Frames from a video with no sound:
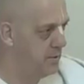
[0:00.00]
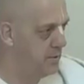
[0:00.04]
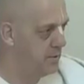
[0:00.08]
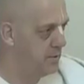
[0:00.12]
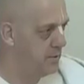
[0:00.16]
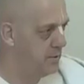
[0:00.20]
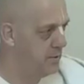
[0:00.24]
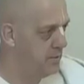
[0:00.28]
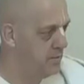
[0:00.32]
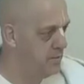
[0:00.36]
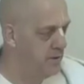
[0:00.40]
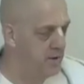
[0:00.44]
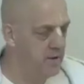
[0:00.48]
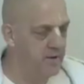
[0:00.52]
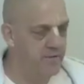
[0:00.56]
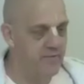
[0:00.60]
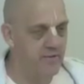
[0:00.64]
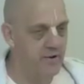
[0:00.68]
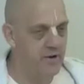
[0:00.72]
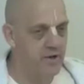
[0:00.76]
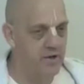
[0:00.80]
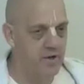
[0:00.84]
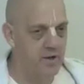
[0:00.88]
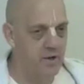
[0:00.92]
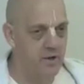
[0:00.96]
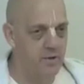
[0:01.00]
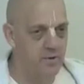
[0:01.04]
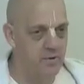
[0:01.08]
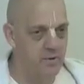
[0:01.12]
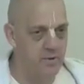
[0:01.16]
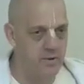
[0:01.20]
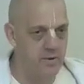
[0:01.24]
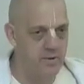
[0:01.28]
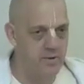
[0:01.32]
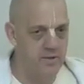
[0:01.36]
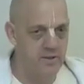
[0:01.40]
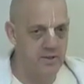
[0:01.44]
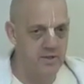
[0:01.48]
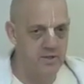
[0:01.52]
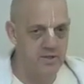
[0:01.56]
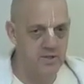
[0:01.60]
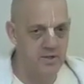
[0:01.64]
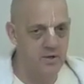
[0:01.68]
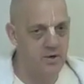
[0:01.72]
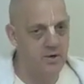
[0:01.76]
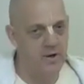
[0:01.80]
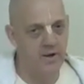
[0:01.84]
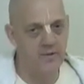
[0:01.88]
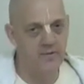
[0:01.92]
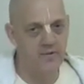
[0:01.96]
Wherever I go, they say,
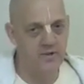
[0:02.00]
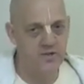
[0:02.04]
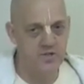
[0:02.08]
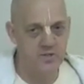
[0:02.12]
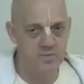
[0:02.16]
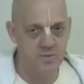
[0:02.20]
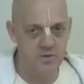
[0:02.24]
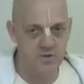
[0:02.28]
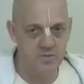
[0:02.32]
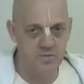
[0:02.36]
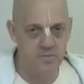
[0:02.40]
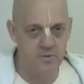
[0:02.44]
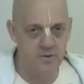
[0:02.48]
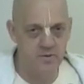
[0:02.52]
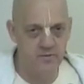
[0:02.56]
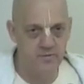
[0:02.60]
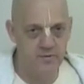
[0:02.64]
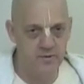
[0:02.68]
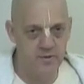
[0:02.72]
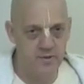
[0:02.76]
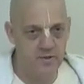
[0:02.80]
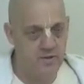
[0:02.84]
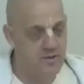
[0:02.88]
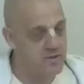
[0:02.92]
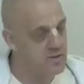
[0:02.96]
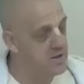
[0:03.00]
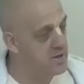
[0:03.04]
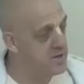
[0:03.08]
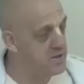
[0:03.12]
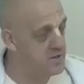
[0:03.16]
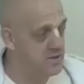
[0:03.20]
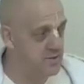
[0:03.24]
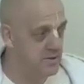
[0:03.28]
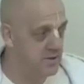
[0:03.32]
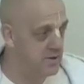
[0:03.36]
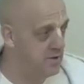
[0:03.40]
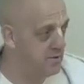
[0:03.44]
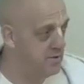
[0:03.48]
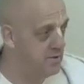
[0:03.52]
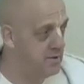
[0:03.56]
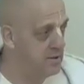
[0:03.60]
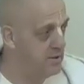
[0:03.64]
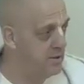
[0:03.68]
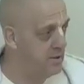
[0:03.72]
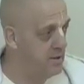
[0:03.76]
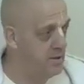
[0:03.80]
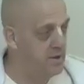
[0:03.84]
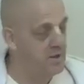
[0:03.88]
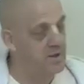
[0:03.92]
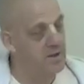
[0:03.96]
aren't these the most beautiful deities? Yes, I agree.
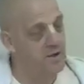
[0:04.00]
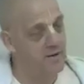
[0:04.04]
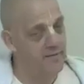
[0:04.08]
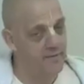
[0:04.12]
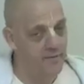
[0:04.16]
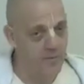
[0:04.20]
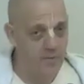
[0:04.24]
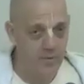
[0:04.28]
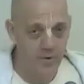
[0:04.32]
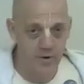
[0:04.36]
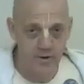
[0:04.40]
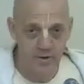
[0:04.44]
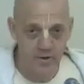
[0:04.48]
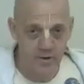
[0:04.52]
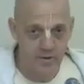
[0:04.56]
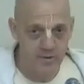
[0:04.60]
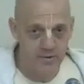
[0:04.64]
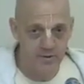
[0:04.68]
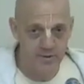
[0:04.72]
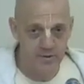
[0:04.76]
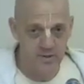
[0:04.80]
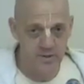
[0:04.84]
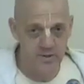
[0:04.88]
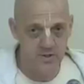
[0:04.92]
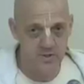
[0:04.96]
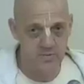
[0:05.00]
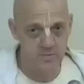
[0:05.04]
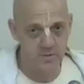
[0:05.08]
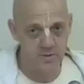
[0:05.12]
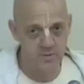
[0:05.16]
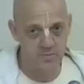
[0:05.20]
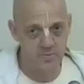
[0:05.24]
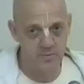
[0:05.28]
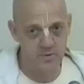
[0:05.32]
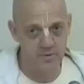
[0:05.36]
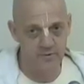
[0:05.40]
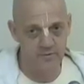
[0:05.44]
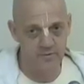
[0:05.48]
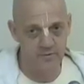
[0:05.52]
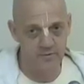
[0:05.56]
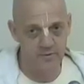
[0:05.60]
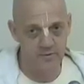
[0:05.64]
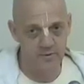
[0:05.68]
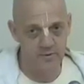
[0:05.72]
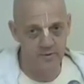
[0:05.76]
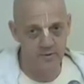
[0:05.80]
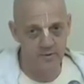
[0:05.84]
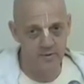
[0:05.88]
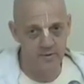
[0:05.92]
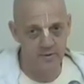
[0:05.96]
Everywhere I go, the deities are most beautiful.
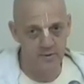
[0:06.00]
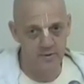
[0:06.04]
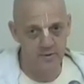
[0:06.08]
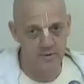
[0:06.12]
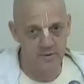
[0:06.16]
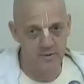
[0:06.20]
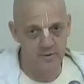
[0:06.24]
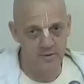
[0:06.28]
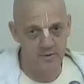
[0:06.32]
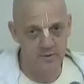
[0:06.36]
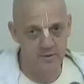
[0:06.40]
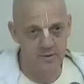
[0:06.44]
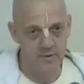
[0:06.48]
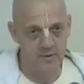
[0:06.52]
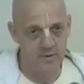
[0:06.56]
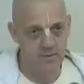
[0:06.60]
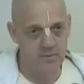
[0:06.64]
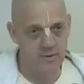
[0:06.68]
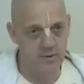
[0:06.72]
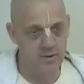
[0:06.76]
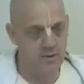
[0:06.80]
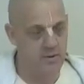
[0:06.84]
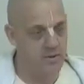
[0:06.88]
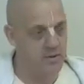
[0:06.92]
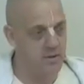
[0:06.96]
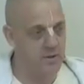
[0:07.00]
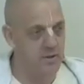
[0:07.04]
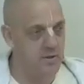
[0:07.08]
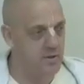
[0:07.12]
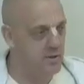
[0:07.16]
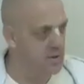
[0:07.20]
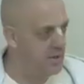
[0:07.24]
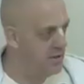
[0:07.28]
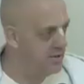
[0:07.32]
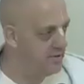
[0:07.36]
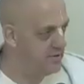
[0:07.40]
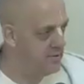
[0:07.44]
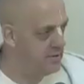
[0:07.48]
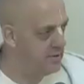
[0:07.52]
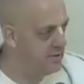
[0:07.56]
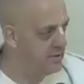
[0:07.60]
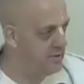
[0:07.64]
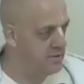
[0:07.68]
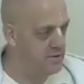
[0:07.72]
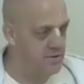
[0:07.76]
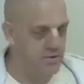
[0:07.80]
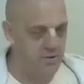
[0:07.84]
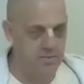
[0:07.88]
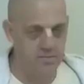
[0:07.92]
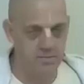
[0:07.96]
I go to London,
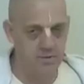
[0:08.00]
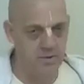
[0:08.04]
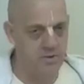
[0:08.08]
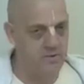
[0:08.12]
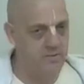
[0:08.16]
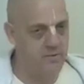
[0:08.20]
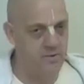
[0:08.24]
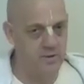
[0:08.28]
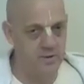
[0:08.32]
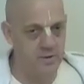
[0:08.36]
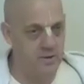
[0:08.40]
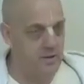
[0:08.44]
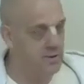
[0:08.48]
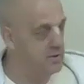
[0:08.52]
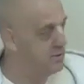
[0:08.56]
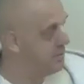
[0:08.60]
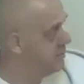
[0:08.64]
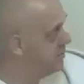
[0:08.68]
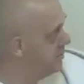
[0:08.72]
they're so beautiful. I go to